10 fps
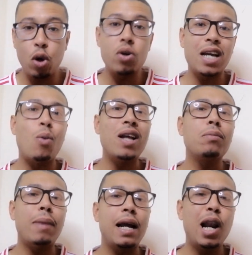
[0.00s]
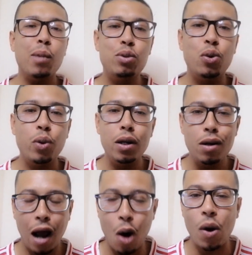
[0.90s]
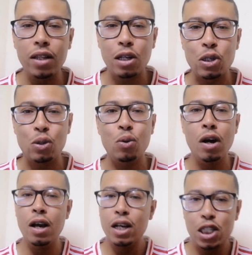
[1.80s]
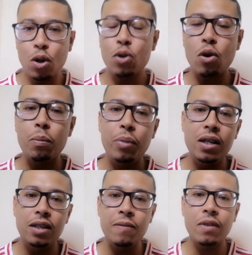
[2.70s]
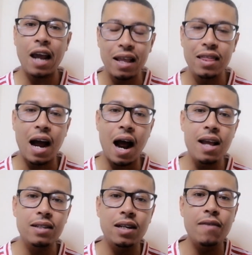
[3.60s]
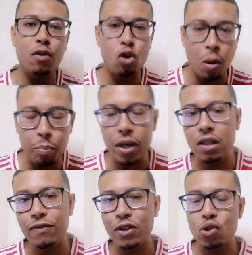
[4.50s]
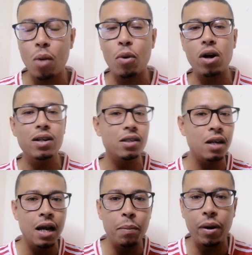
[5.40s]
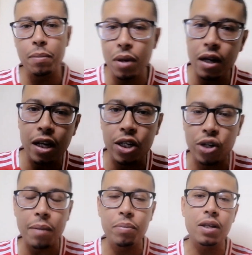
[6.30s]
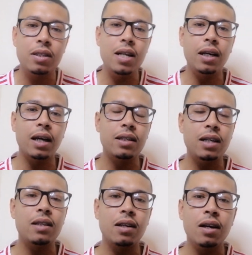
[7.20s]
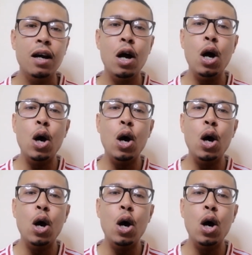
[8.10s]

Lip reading: because I want my club to win. I want us to start competing at the highest level, competing for top honors, Premier League, Champions League, etc.